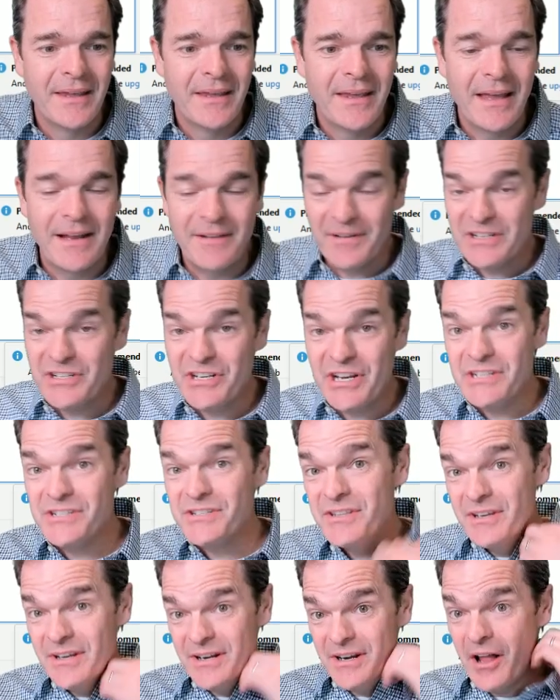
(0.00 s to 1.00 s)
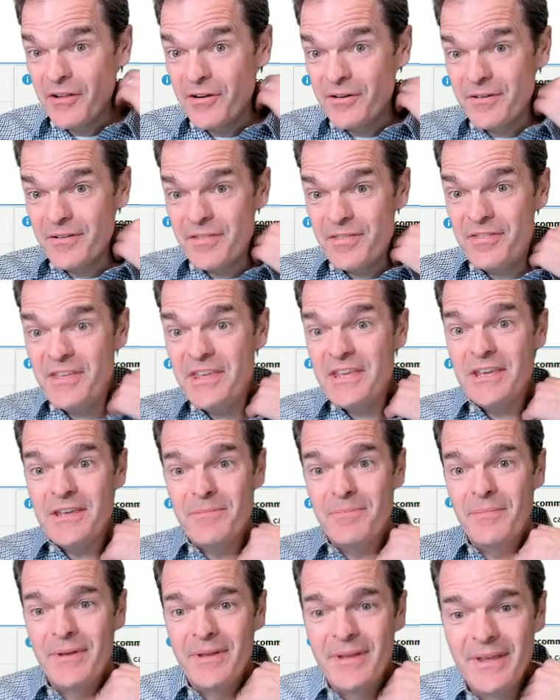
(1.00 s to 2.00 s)
And if I change the color
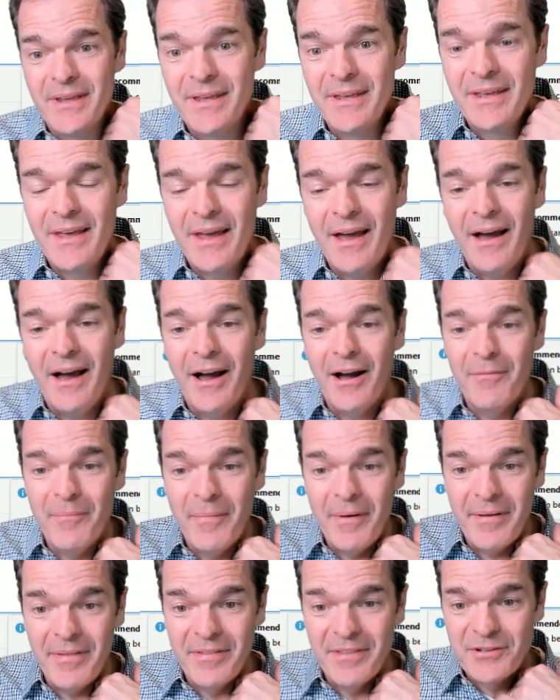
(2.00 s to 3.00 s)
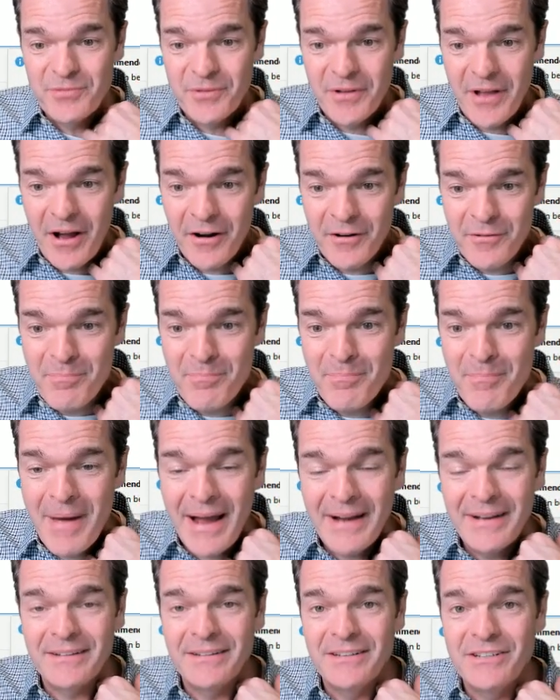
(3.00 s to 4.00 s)
theme, this will
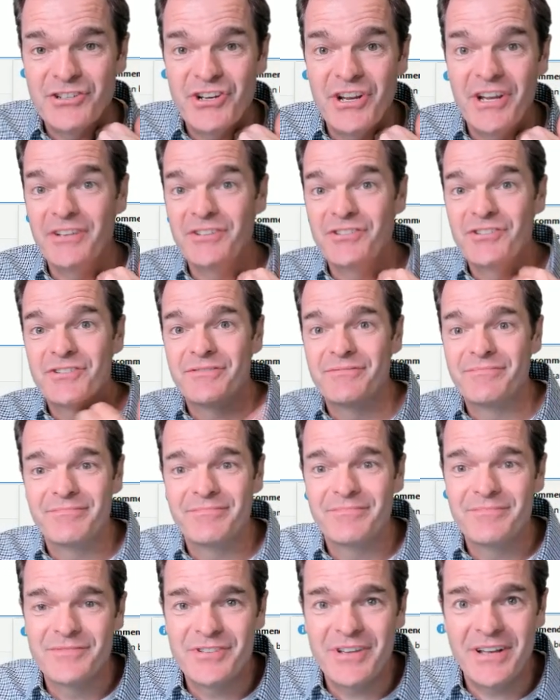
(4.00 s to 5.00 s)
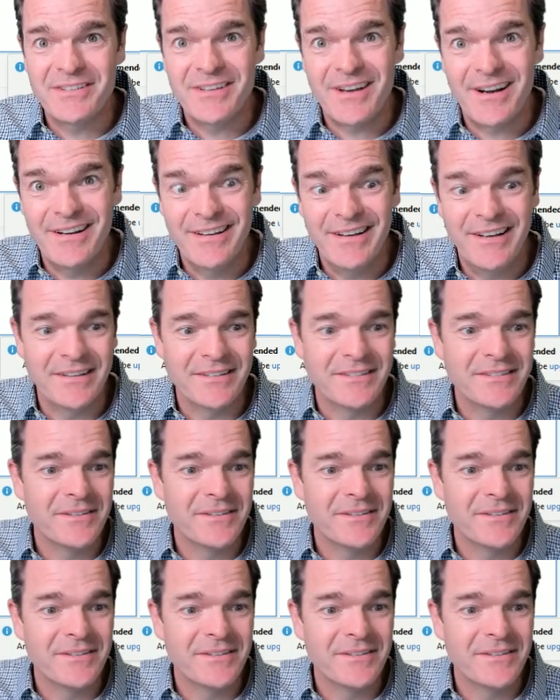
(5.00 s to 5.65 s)
automatically change. So that's kind of nice.